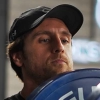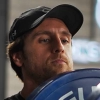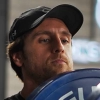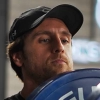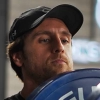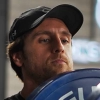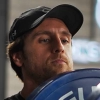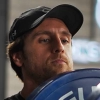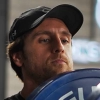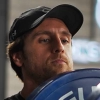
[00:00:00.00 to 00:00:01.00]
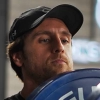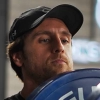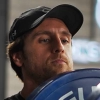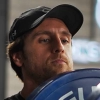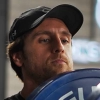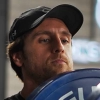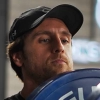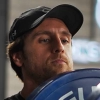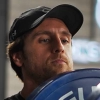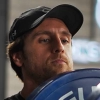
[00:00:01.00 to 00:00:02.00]

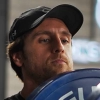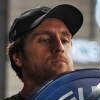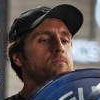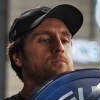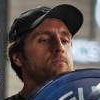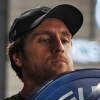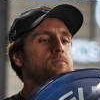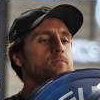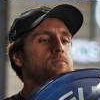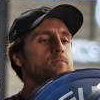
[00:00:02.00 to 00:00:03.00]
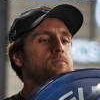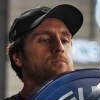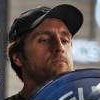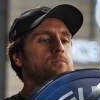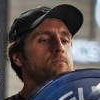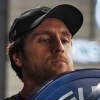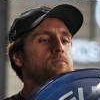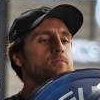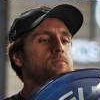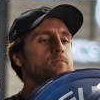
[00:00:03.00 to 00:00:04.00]

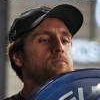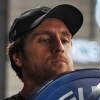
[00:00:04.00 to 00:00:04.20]
The face doesn't move, so there is nothing to read.